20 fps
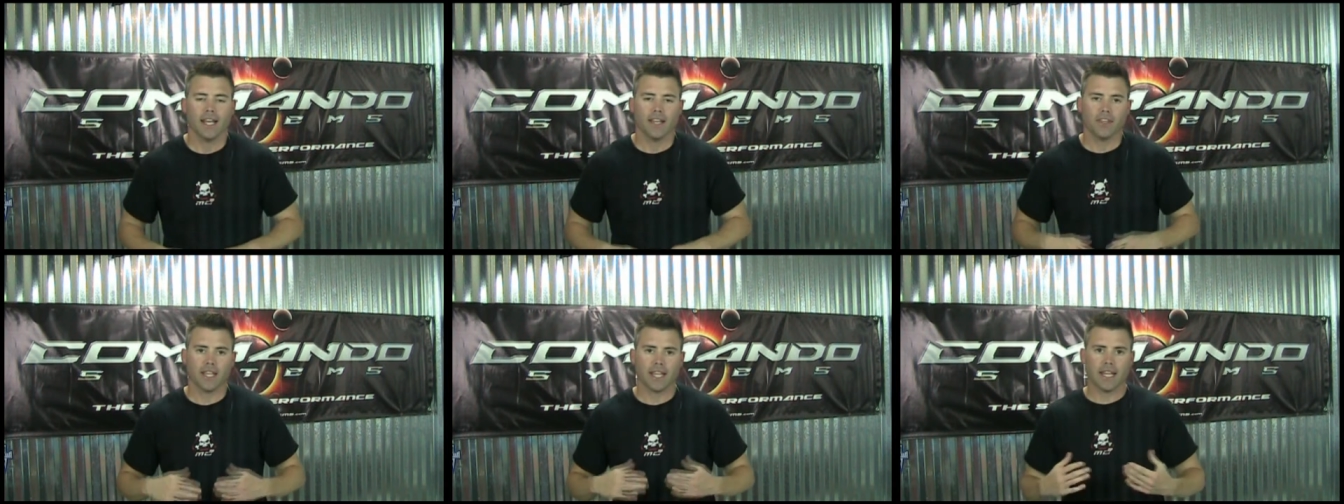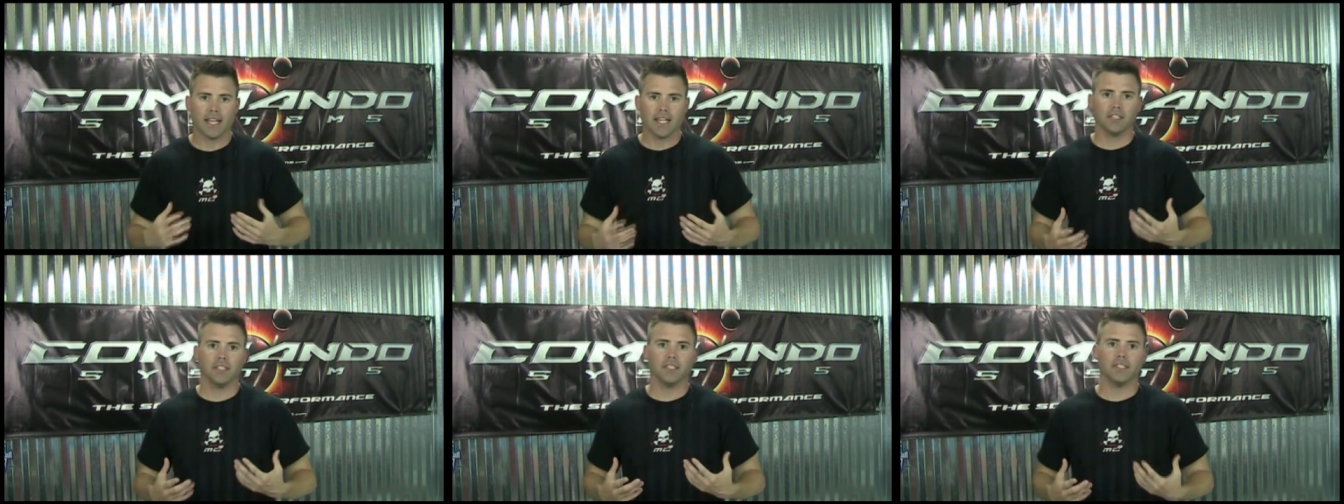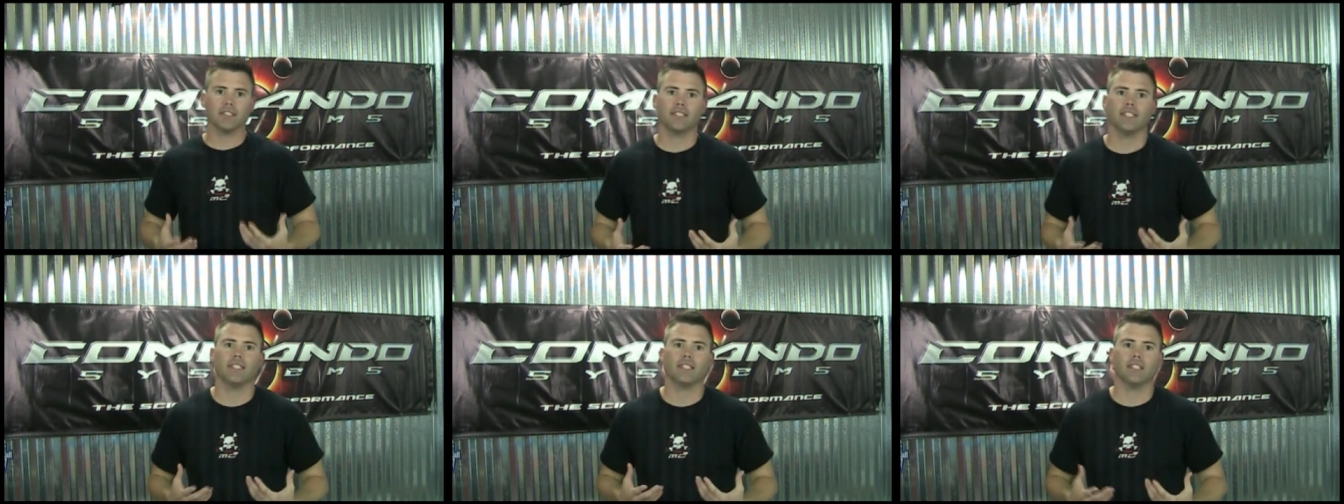The
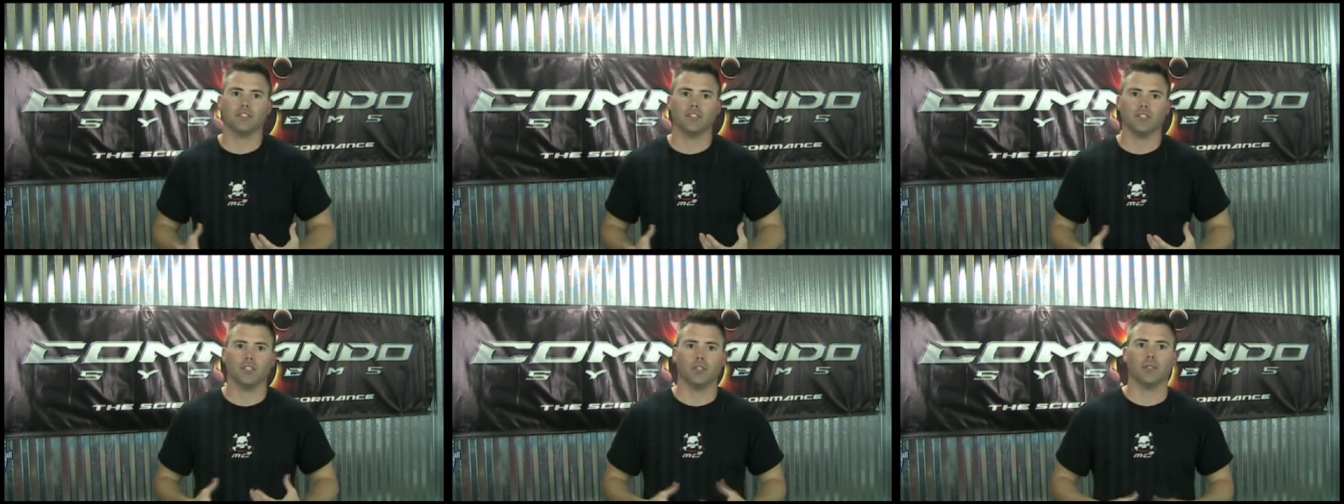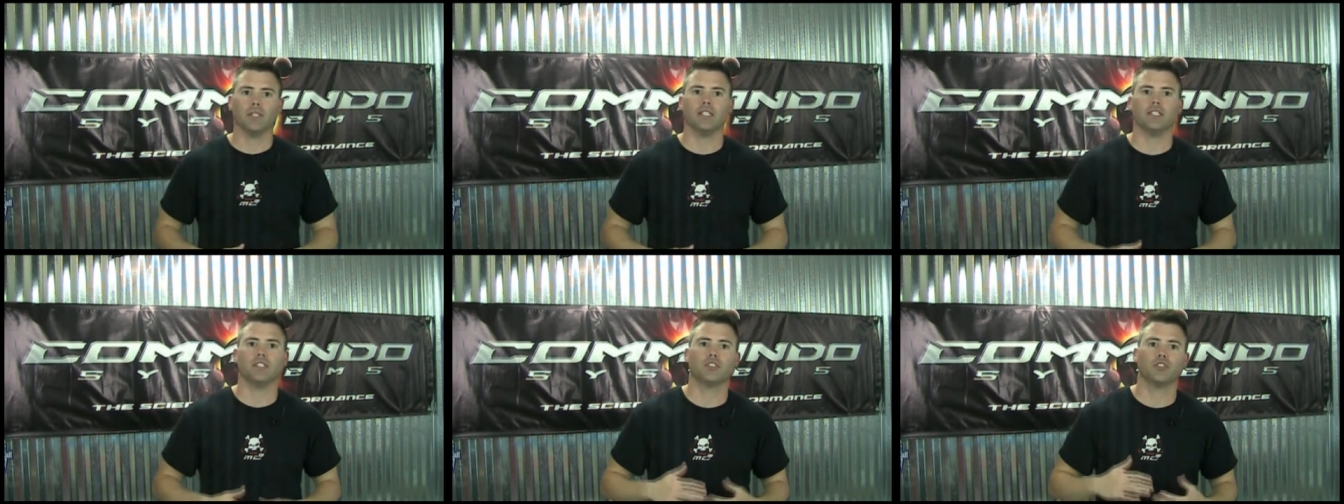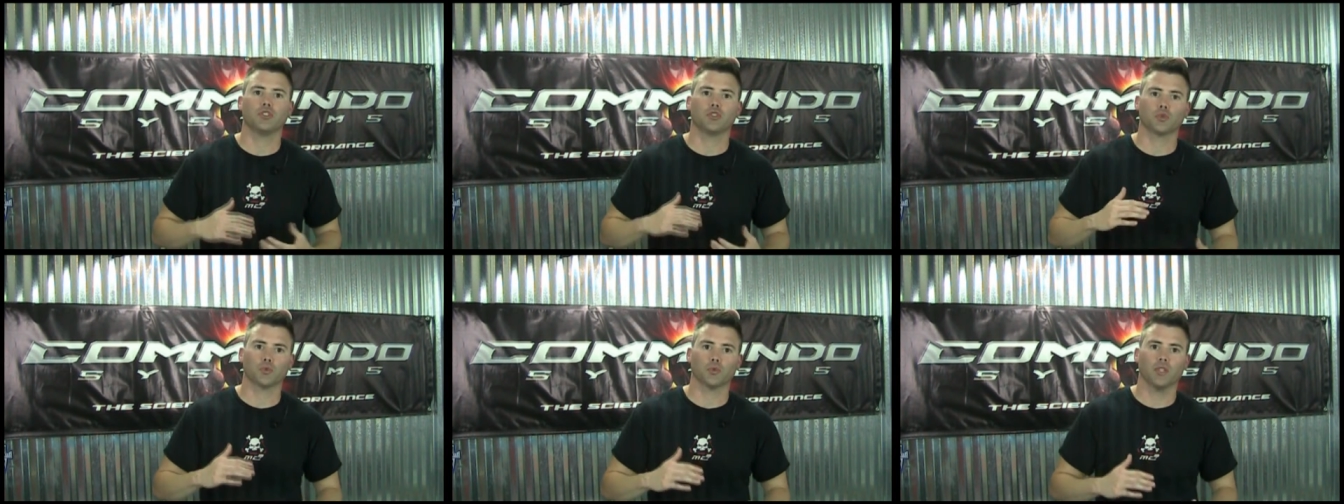easiest thing to do is
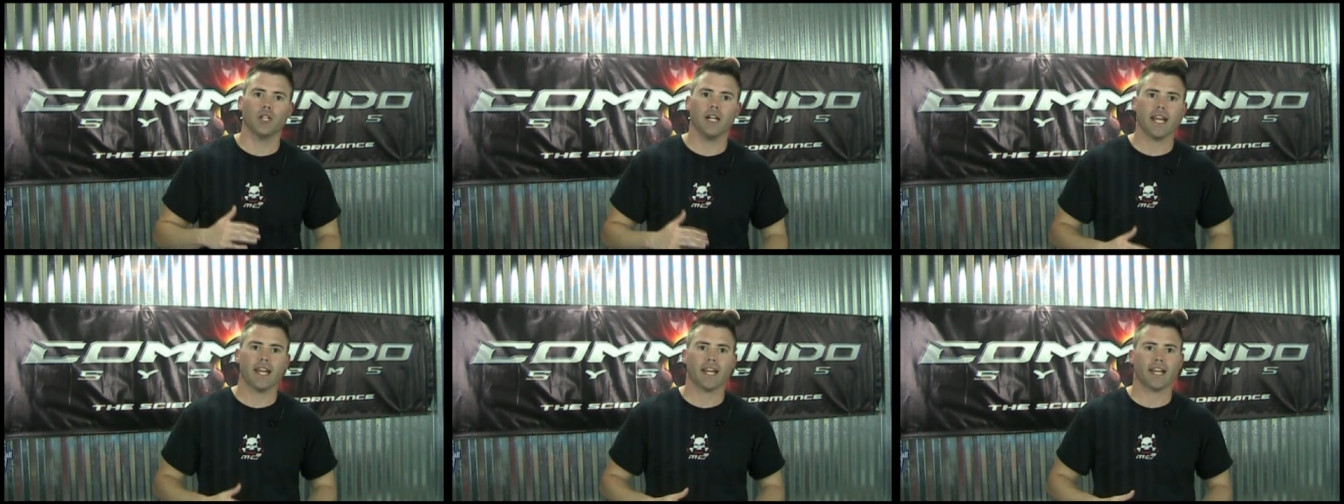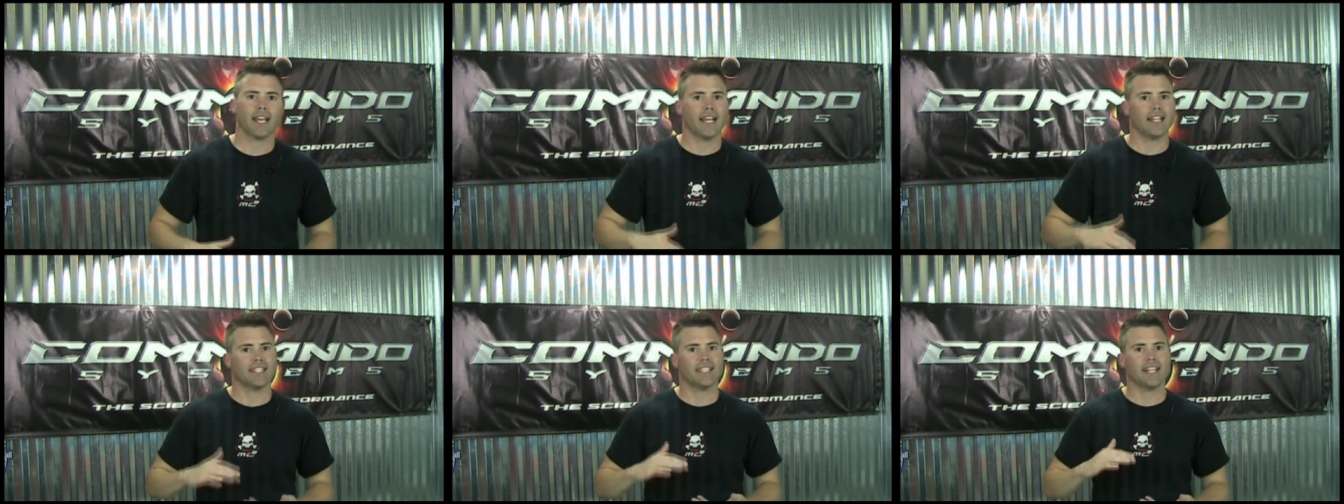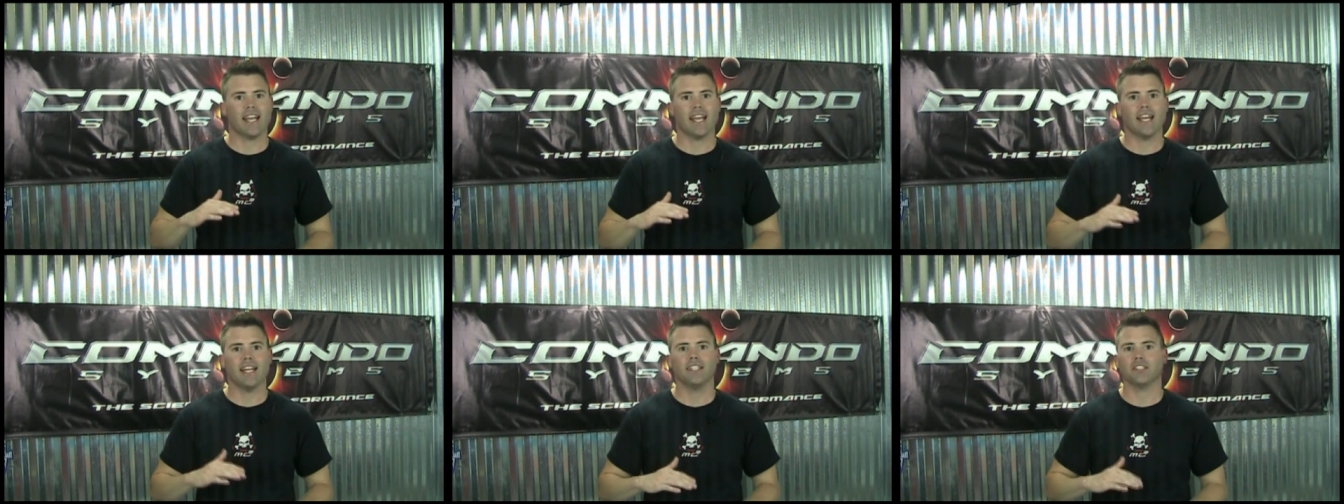drink a
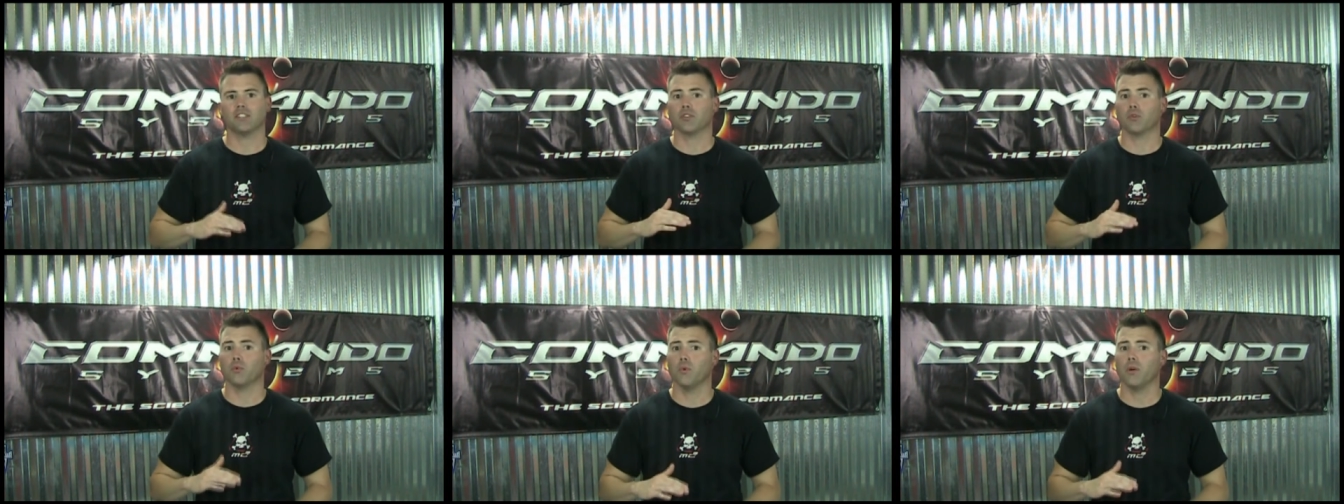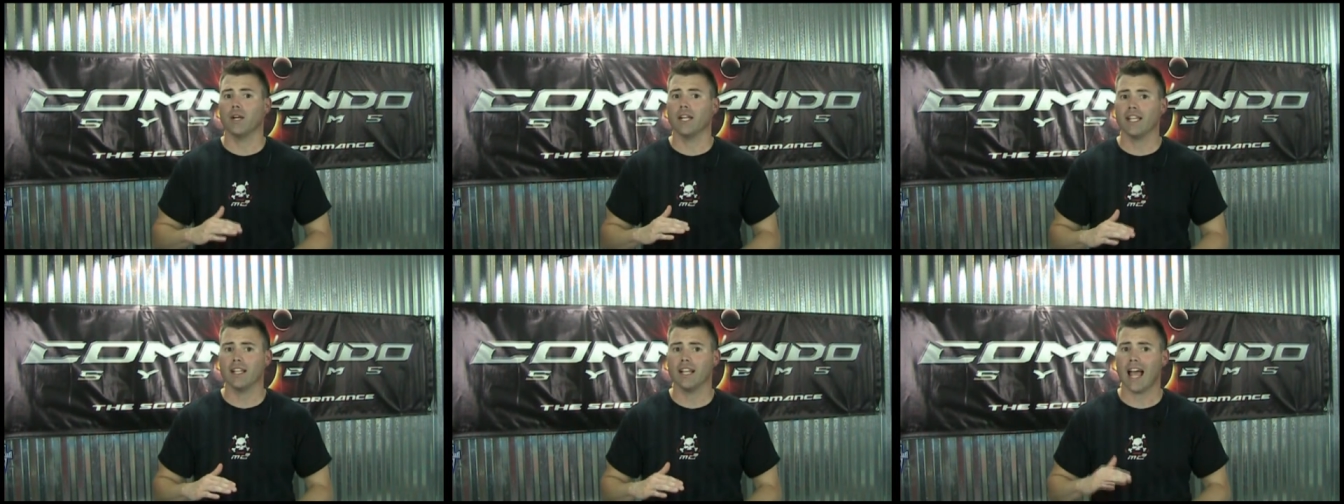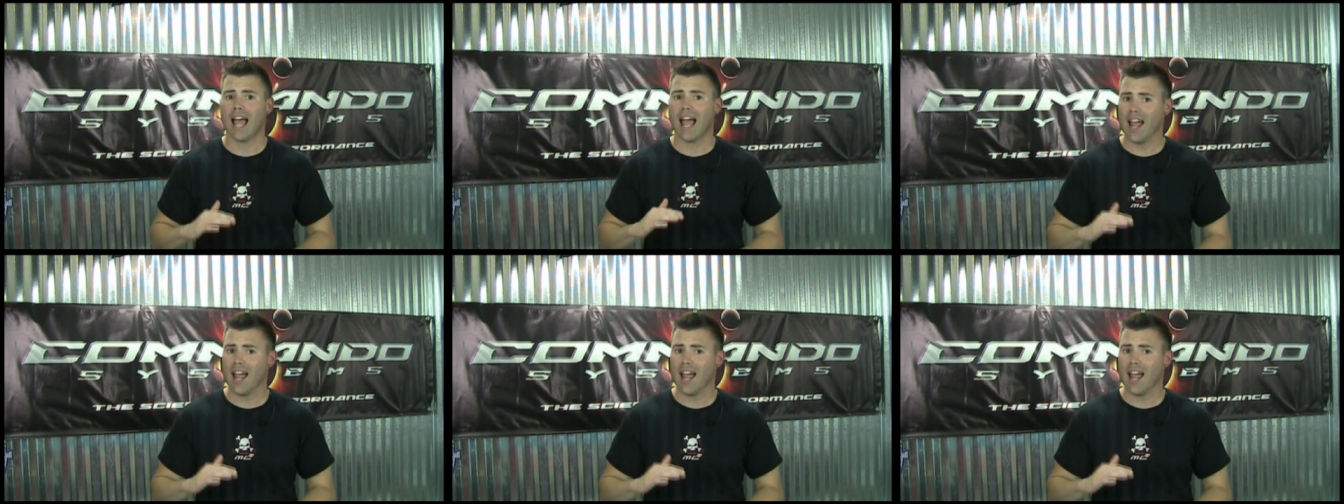10 to 20